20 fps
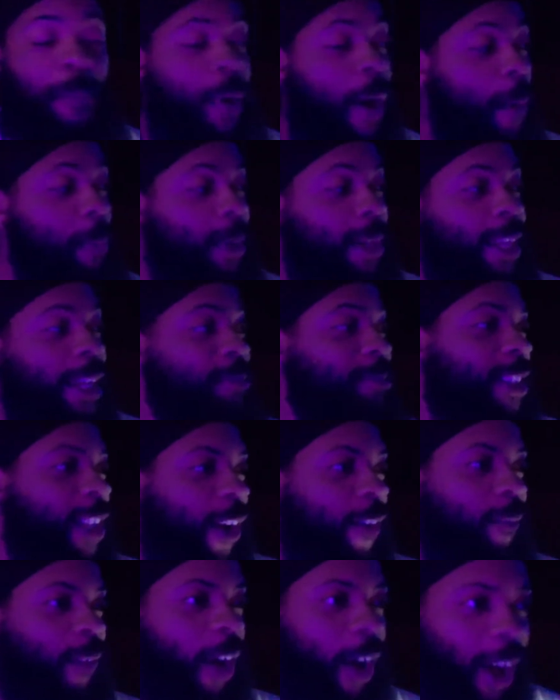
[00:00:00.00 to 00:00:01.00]
here pumping
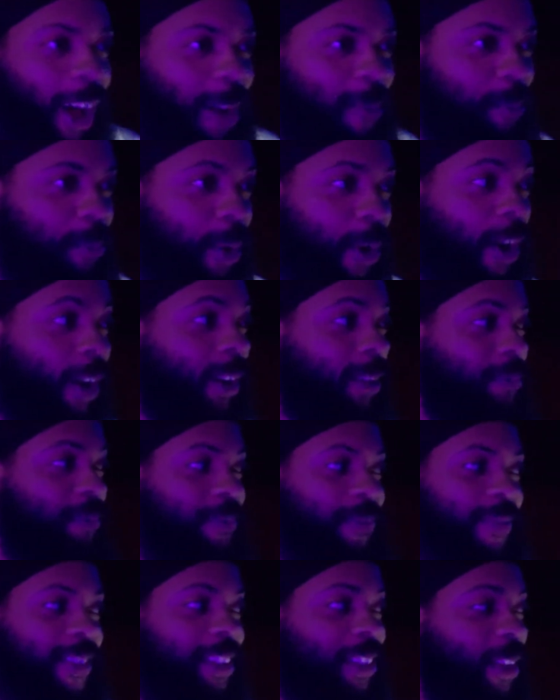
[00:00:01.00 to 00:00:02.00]
himself up,
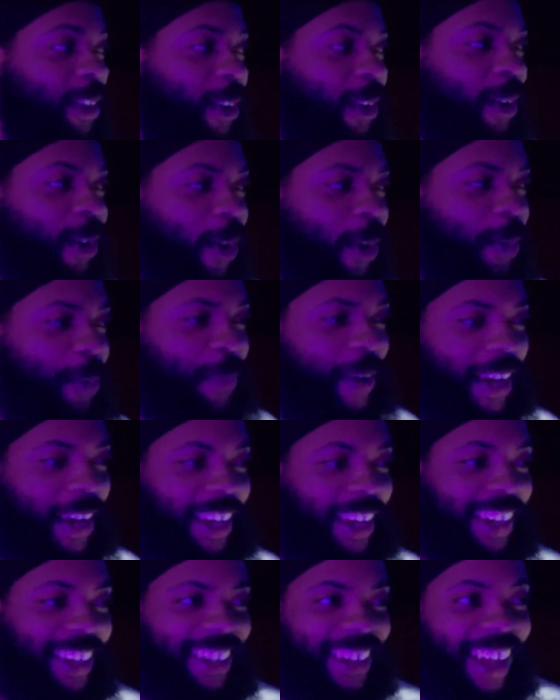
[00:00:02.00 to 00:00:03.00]
bruh. Oh
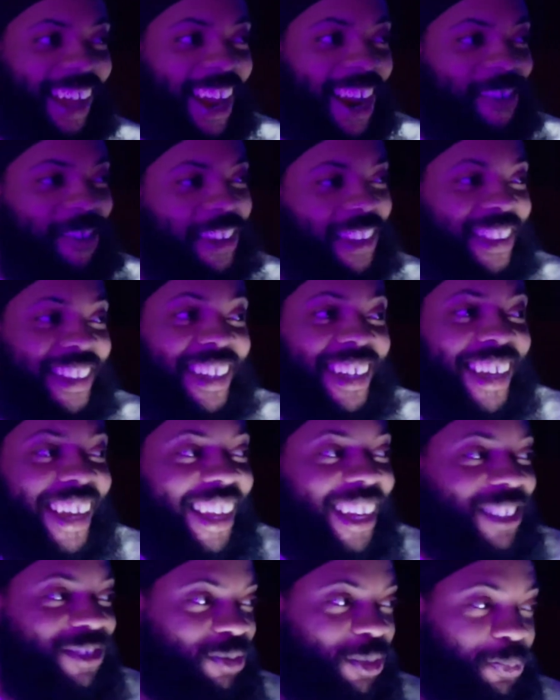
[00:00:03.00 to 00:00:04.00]
my god,
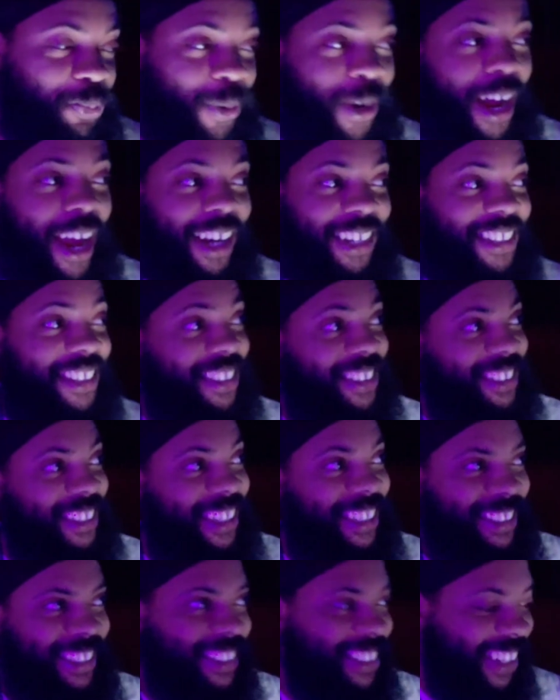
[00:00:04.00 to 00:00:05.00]
everything else was
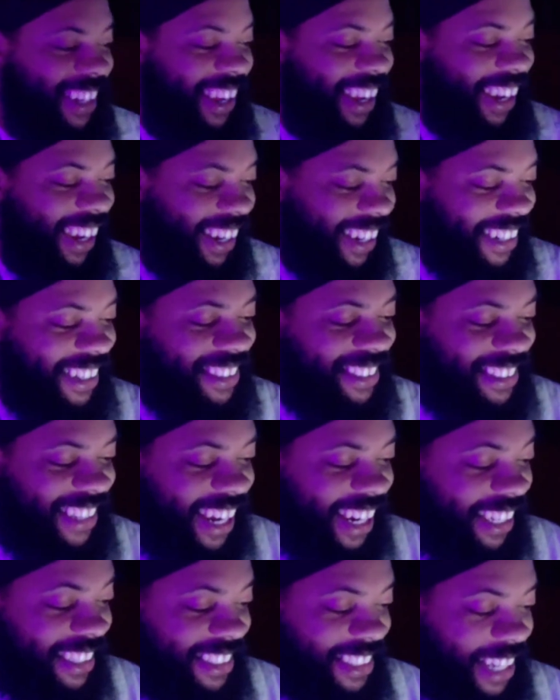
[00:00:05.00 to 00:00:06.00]
practice. It's
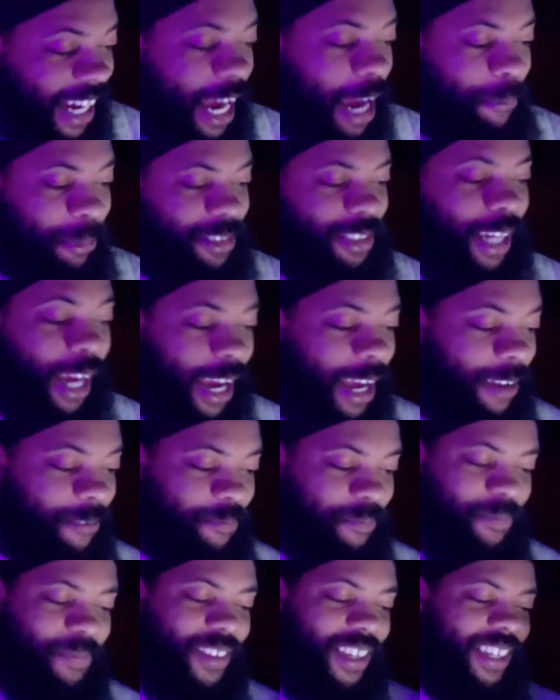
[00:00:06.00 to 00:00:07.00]

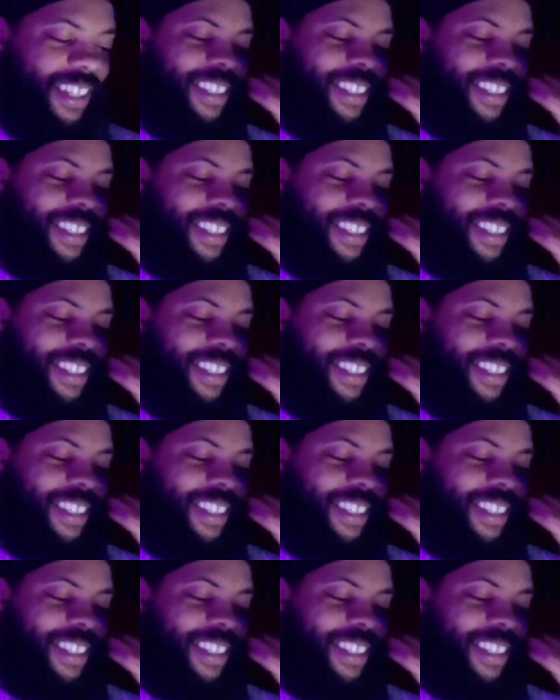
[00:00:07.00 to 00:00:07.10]
time.